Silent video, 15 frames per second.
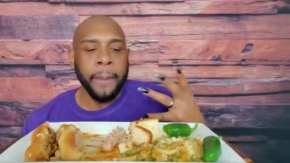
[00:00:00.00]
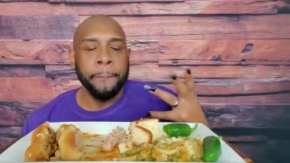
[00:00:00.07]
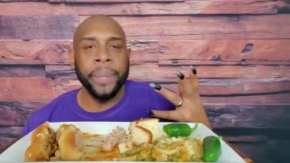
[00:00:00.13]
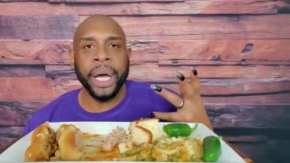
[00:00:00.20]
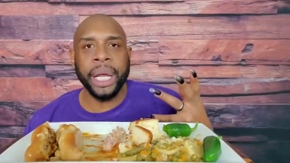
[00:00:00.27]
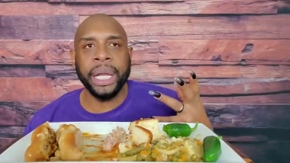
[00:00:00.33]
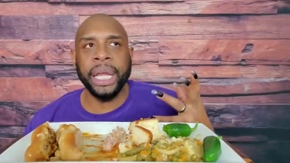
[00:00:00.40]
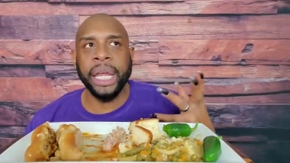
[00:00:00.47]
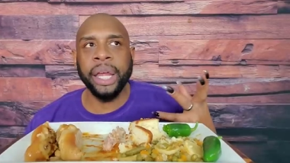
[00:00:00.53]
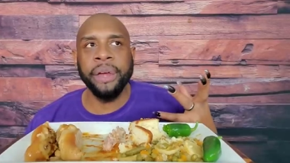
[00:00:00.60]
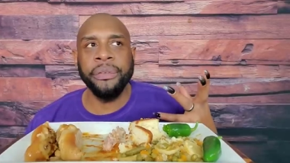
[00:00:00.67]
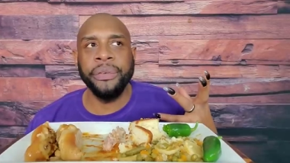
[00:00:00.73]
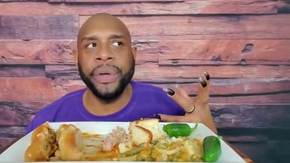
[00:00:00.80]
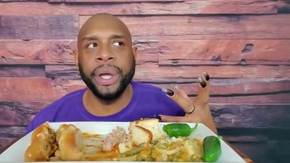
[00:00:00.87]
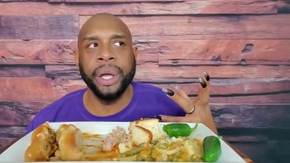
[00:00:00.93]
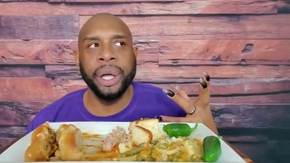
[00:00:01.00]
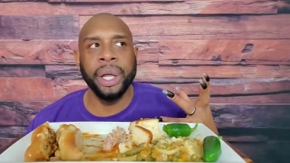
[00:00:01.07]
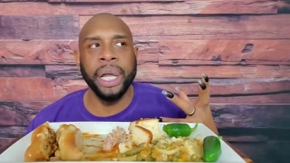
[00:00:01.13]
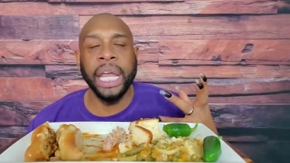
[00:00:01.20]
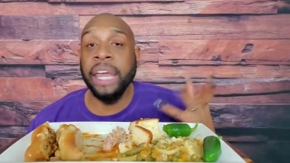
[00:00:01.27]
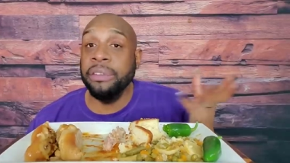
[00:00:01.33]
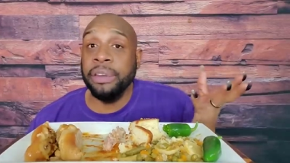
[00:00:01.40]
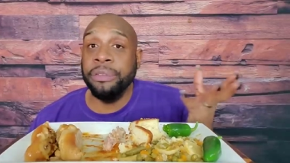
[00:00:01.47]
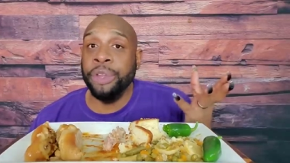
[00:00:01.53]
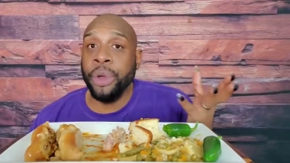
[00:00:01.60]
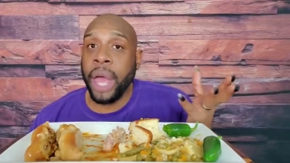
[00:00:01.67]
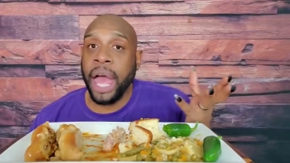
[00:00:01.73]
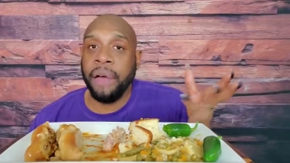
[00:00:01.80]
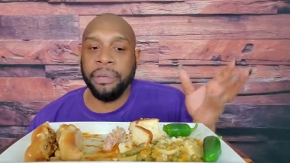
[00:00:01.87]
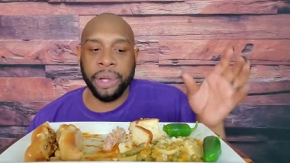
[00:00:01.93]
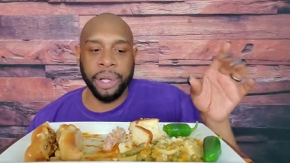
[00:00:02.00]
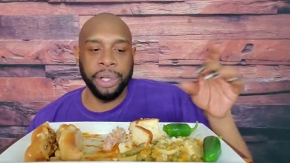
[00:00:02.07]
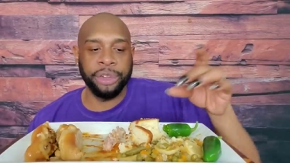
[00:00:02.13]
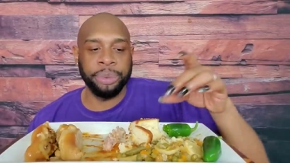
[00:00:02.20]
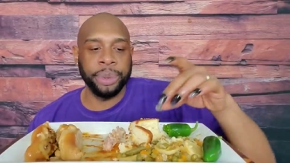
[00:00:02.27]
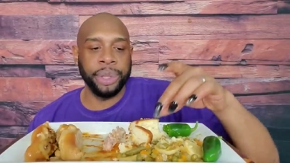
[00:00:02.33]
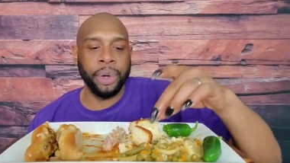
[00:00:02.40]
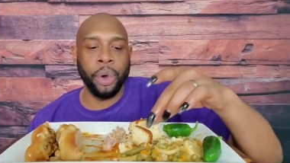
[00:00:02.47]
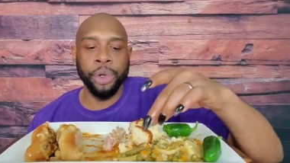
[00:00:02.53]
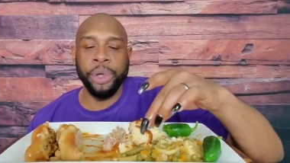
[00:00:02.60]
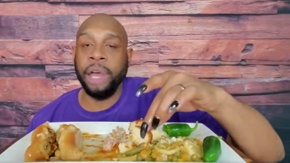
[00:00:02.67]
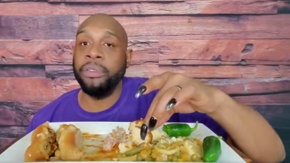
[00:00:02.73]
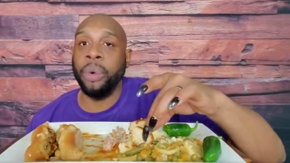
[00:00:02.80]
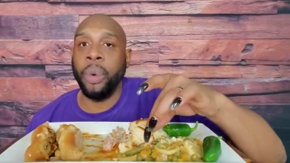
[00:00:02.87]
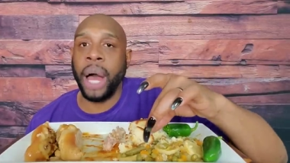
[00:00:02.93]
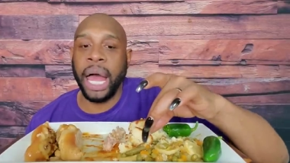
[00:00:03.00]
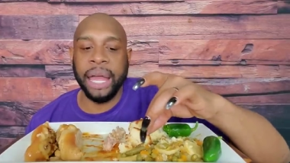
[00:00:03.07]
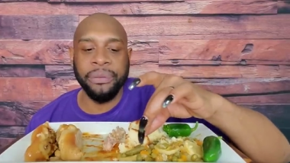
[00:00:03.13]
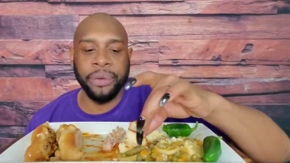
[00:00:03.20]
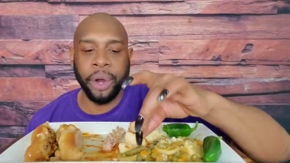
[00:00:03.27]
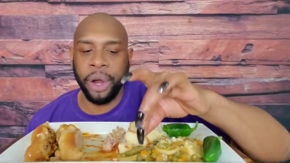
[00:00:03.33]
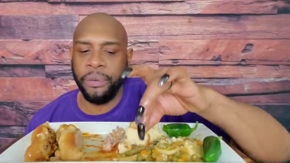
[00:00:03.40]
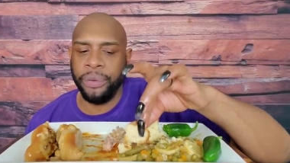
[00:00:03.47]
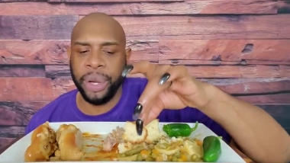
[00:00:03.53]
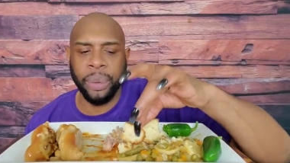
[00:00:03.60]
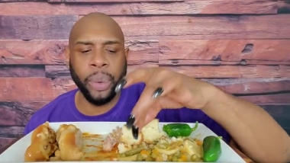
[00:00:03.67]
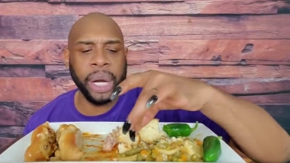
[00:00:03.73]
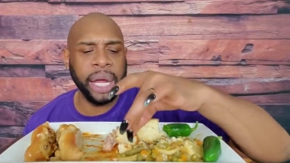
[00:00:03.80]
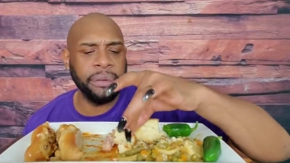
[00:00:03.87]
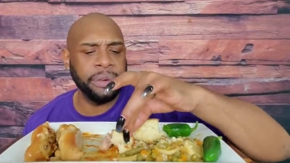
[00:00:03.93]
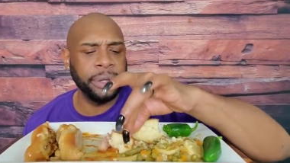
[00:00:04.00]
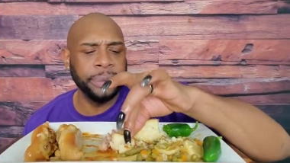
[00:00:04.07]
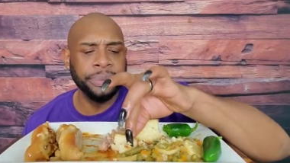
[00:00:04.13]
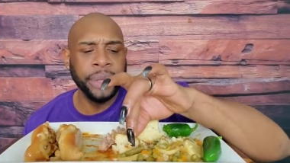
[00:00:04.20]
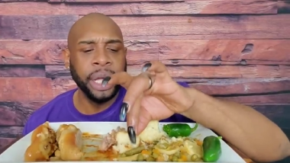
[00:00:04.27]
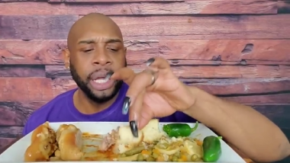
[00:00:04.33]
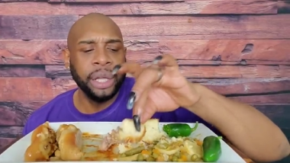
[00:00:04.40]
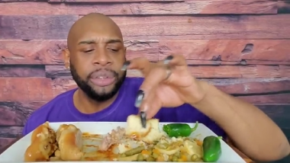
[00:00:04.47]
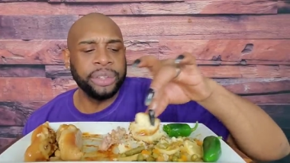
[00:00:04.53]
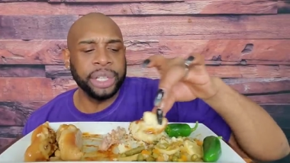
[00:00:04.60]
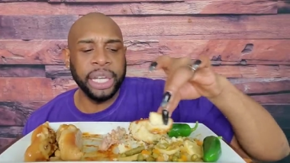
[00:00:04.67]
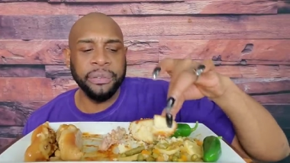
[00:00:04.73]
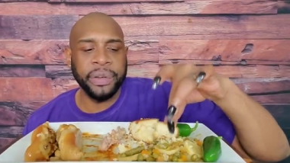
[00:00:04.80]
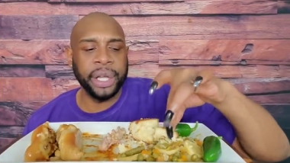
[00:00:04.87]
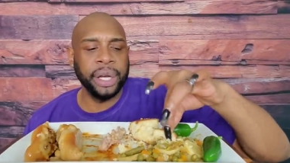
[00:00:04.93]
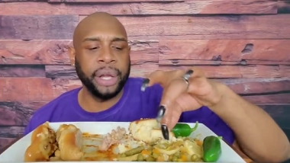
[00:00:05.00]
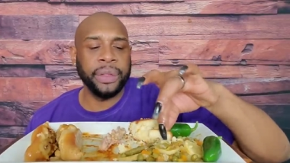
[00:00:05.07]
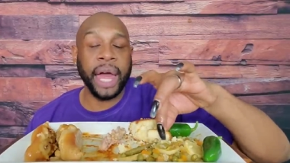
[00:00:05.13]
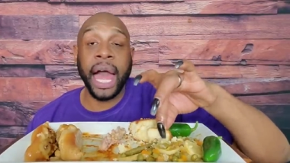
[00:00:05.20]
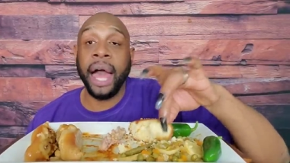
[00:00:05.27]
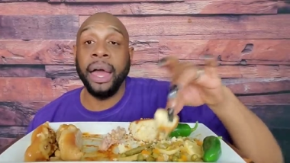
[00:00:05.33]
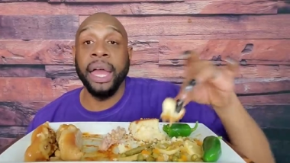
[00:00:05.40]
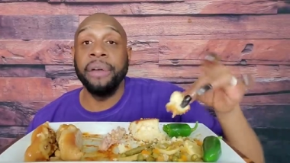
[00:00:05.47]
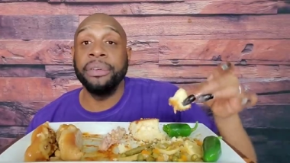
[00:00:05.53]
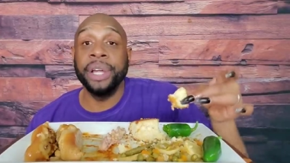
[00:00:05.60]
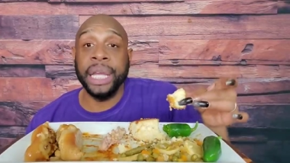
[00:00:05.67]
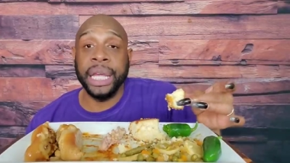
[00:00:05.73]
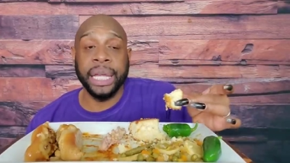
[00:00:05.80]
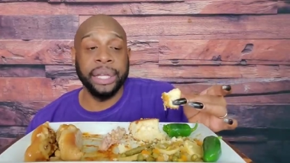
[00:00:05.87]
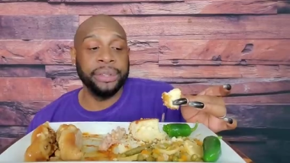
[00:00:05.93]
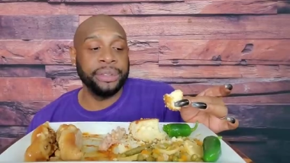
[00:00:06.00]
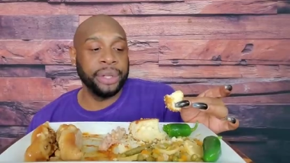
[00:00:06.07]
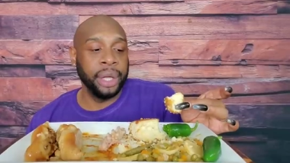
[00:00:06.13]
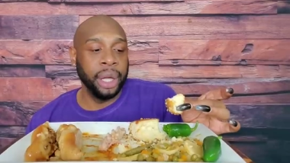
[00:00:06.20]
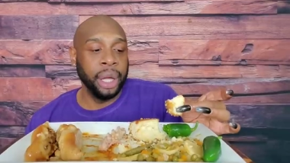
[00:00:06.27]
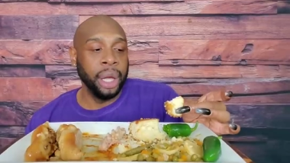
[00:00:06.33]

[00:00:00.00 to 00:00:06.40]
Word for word: But even if you have a husband or you have a wife, girlfriend, whatever, significant other, however it is,